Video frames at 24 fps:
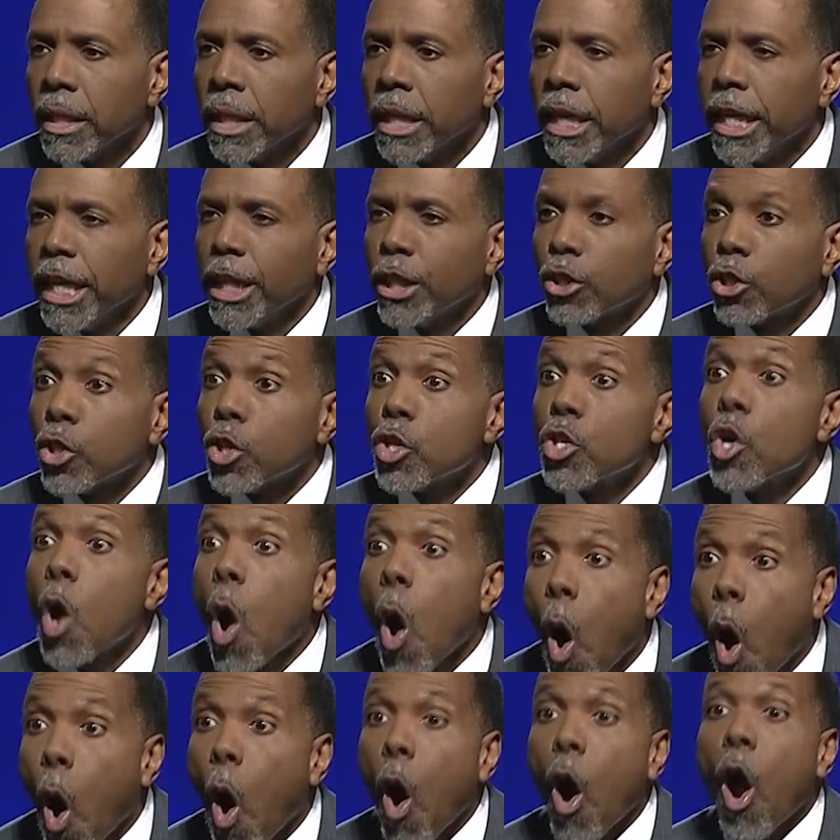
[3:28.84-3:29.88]
It is
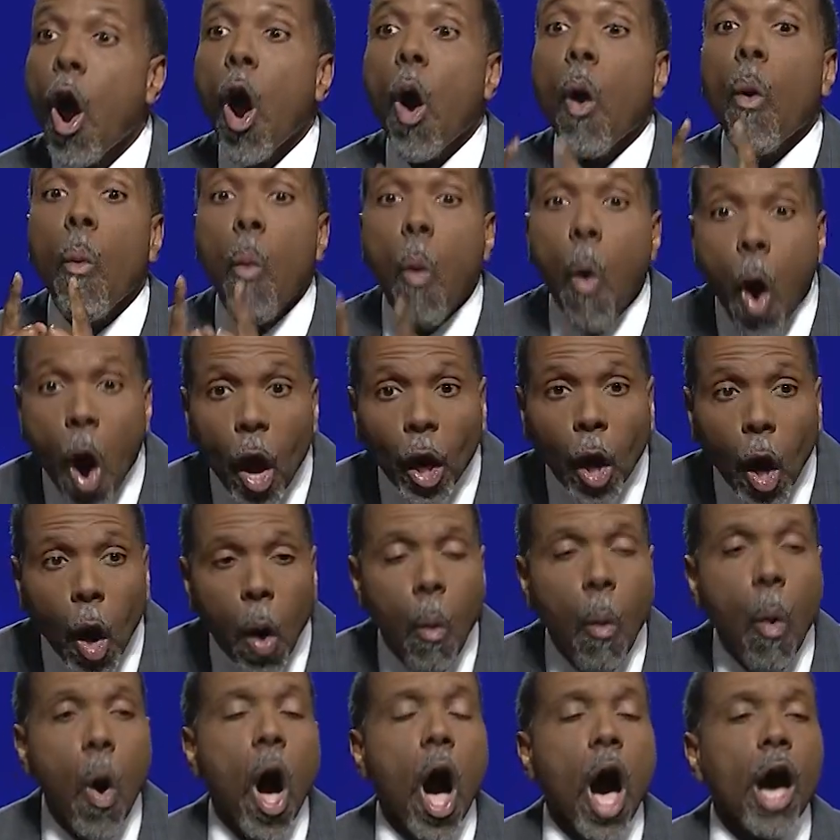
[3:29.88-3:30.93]
your
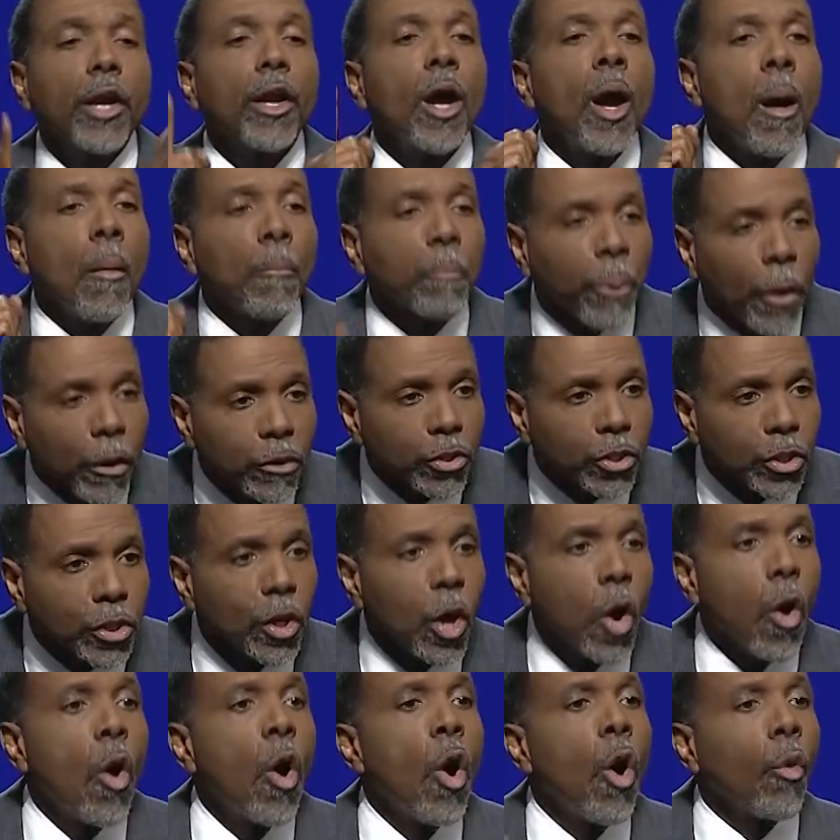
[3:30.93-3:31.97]
one-on-one
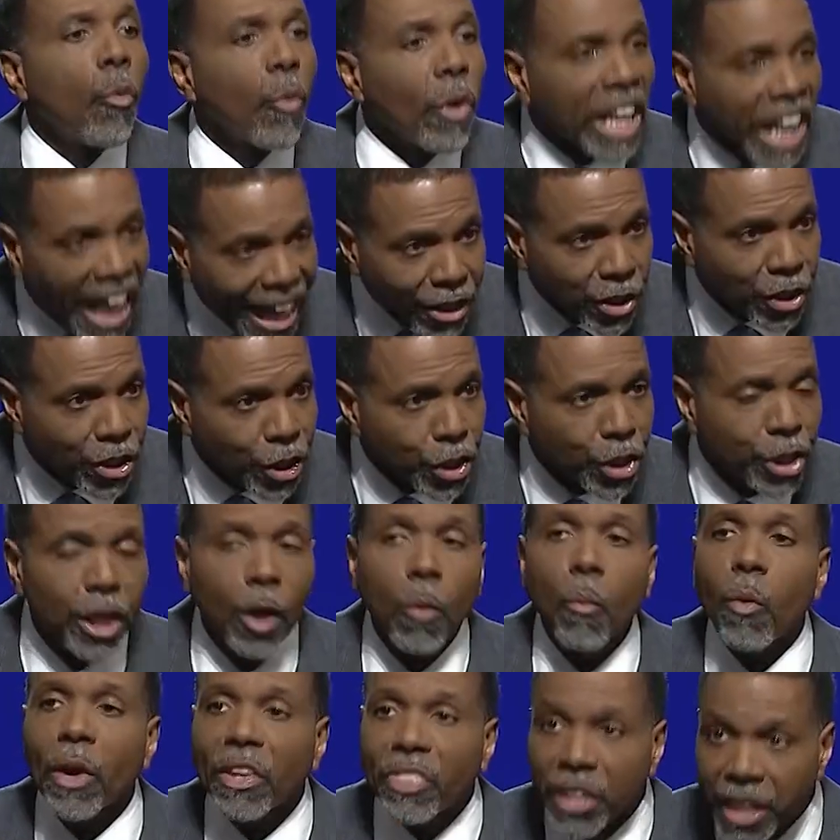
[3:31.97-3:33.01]
personal
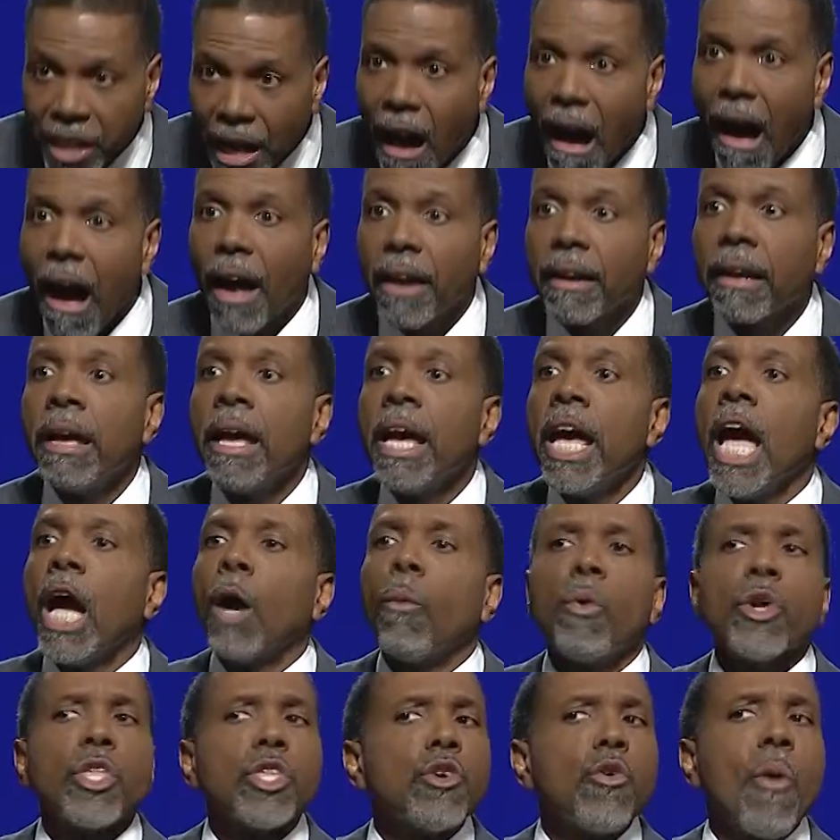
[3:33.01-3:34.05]
relationship with God,
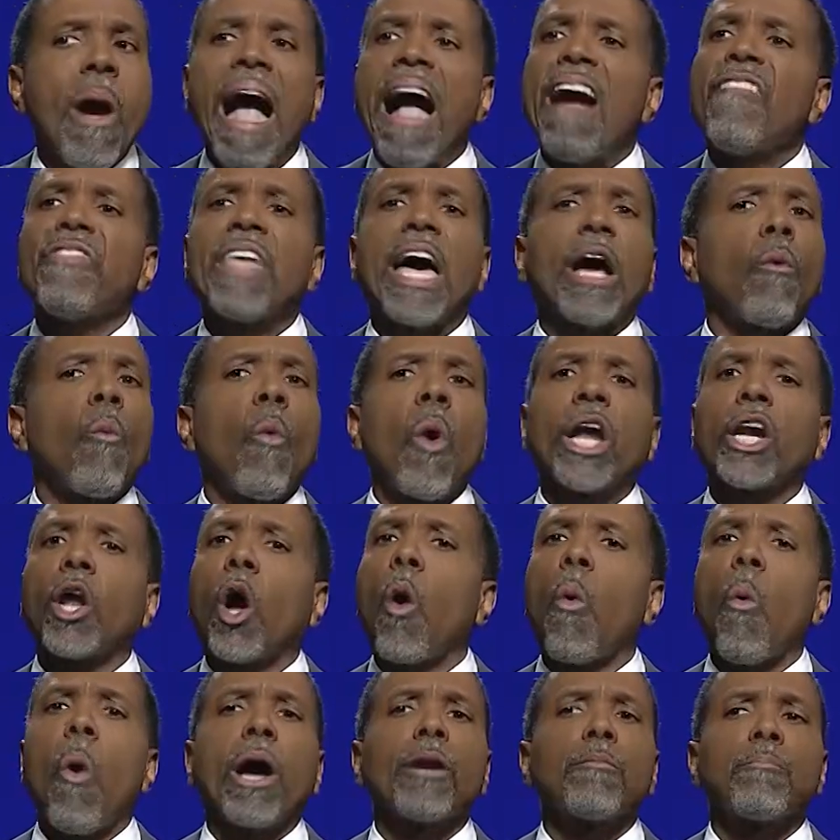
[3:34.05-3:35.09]
and when you have that
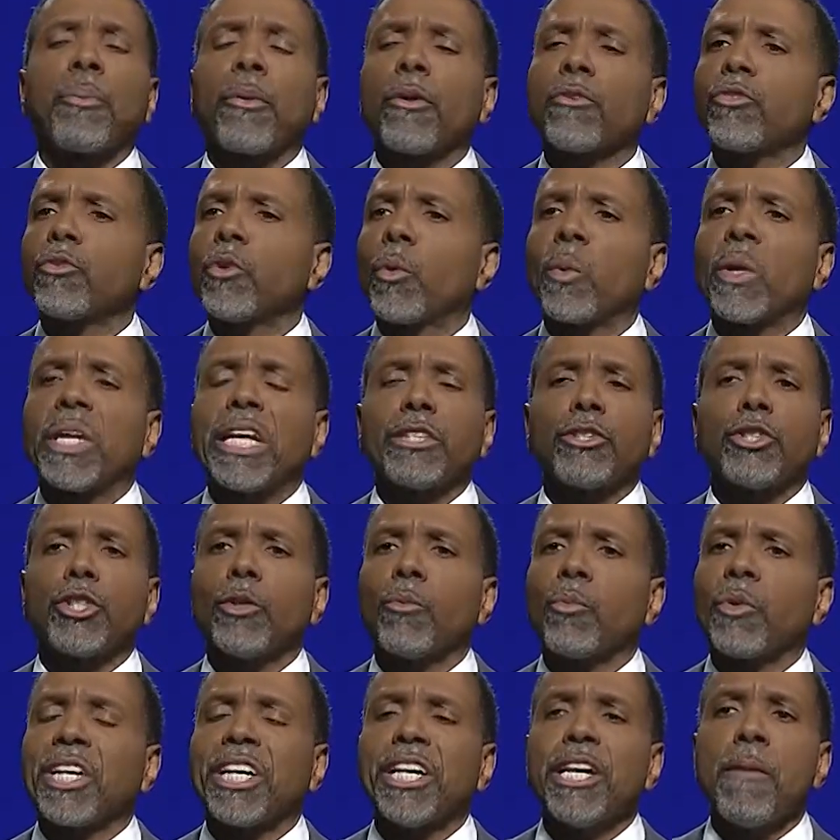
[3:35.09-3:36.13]
one-on-one personal
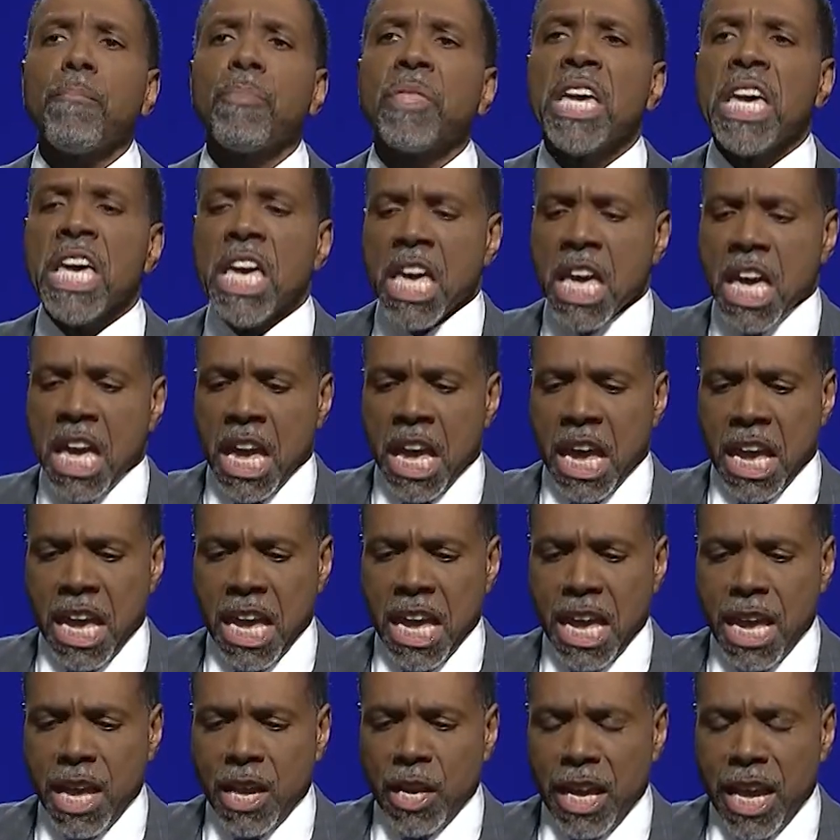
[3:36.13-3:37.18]
relationship with Him,
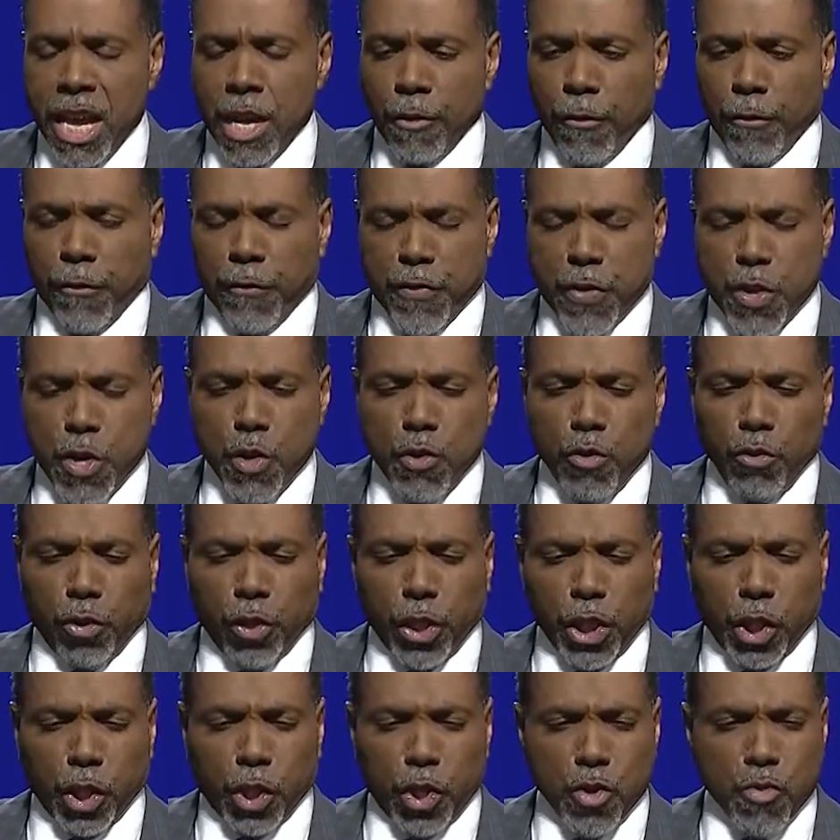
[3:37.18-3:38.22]
He
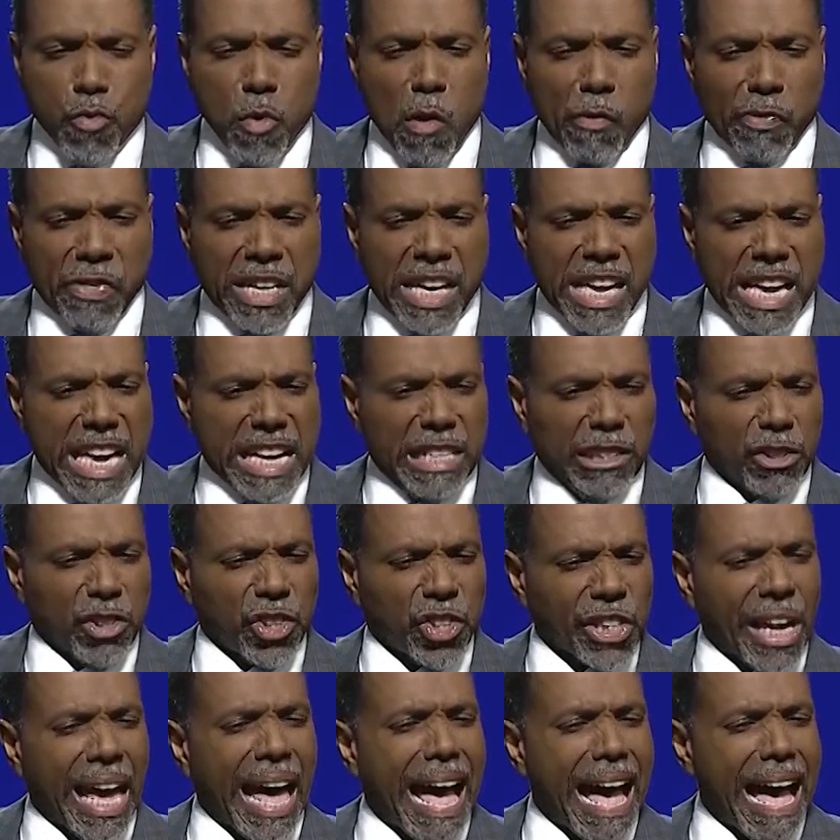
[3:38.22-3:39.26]
infuses you on the
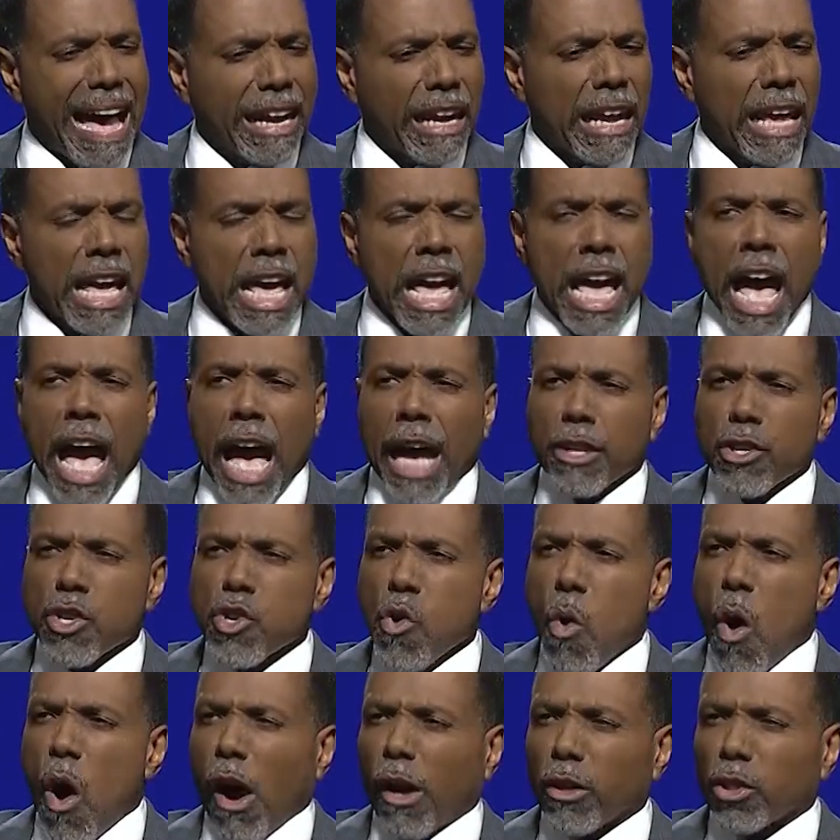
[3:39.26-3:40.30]
inside, and
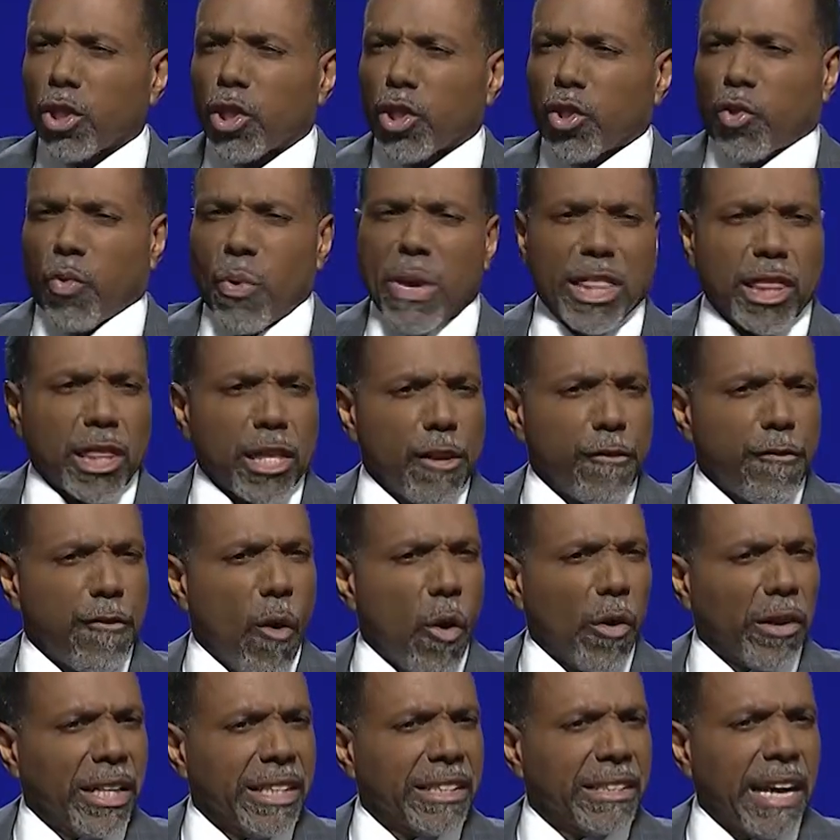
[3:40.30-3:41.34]
you are strengthened
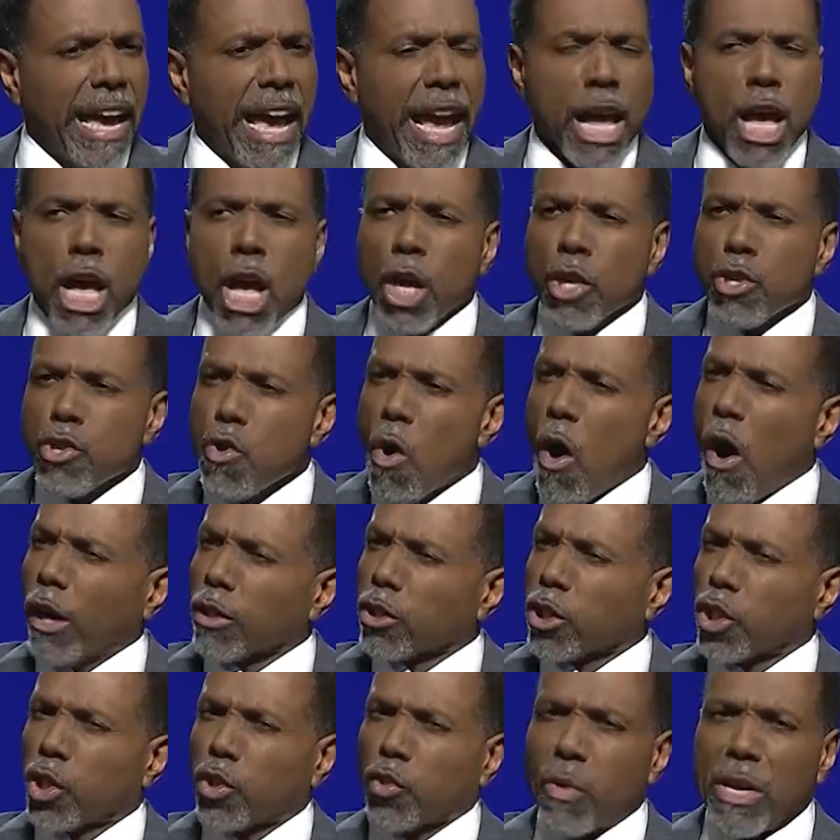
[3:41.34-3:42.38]
for the day. You are
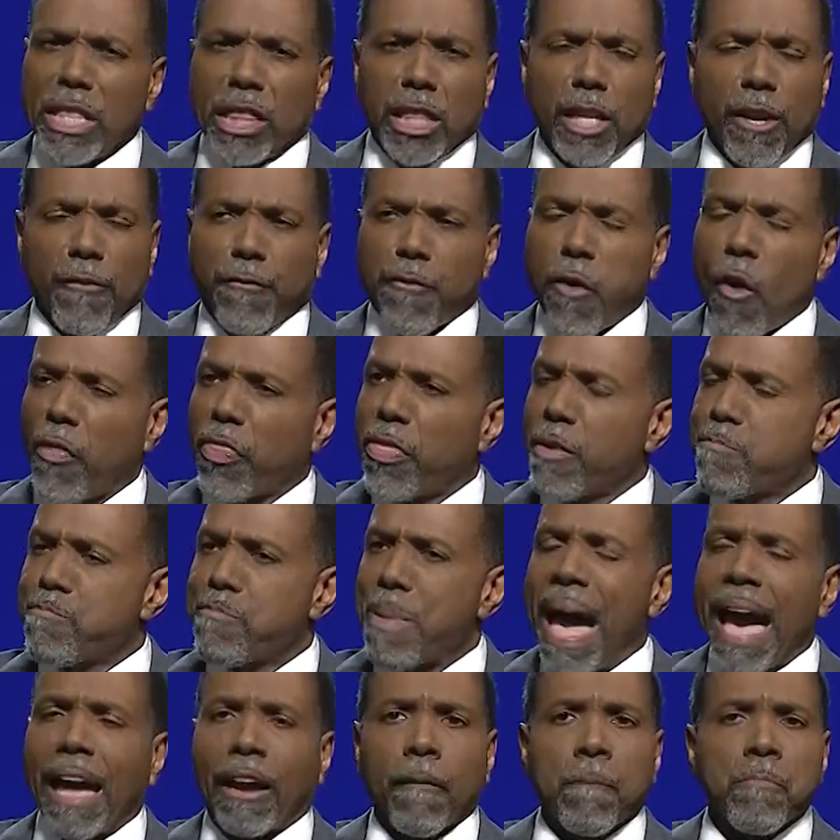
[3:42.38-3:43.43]
strengthened for the
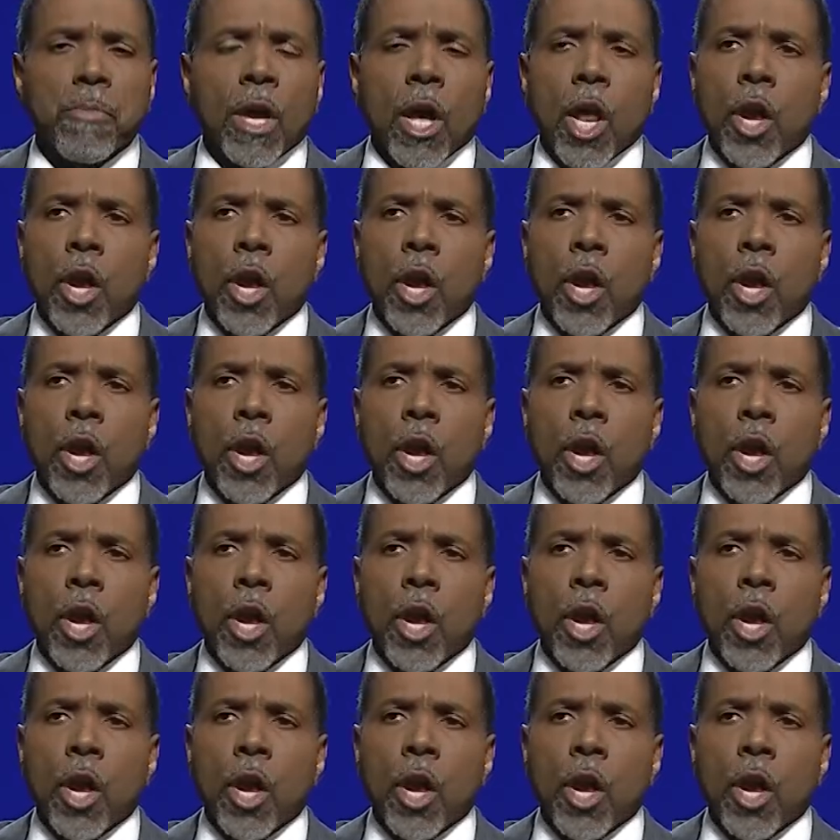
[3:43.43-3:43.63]
battle.